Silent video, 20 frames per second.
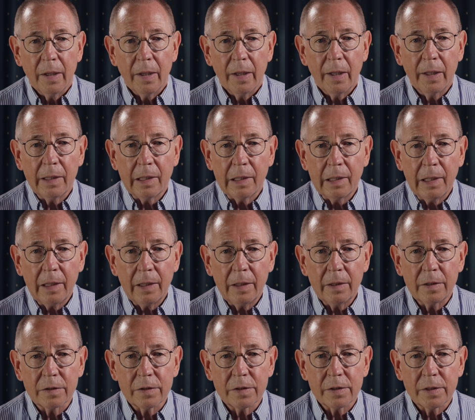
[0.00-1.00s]
It clearly
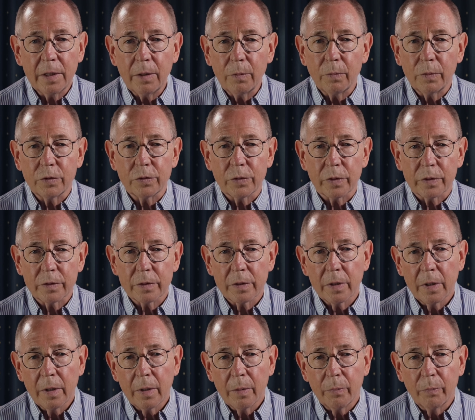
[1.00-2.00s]
distinguishes
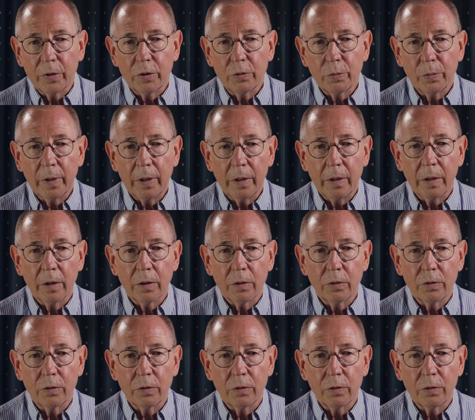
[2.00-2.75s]
between